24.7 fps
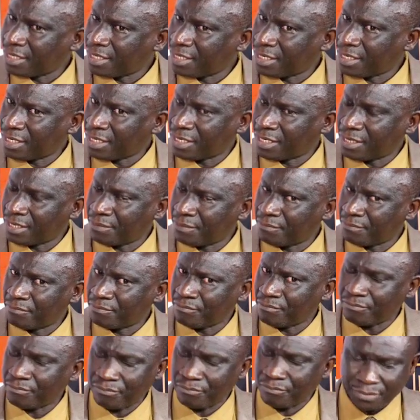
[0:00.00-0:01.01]

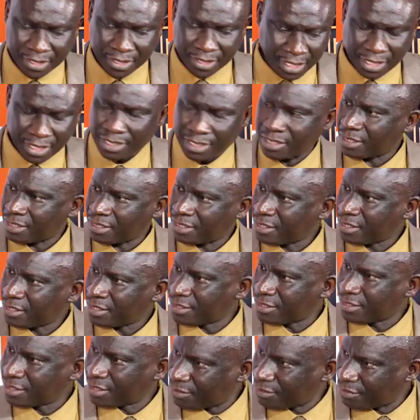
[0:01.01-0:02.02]
Trade,
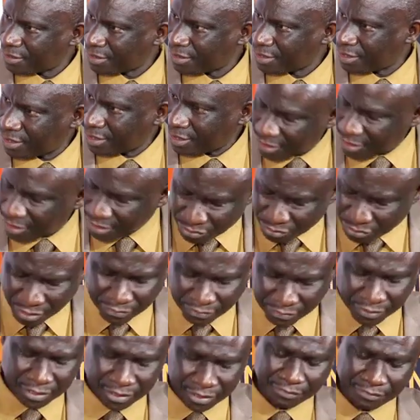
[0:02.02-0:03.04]
is in his
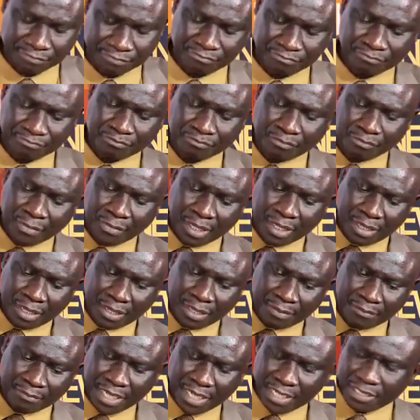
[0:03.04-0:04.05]
office.
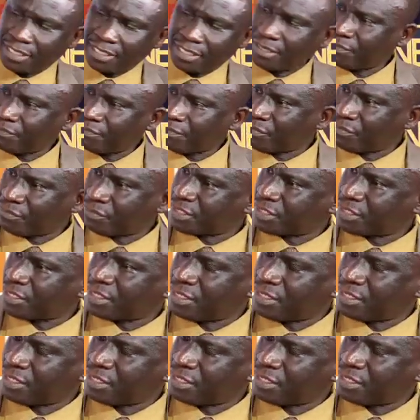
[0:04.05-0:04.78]
Myself, I was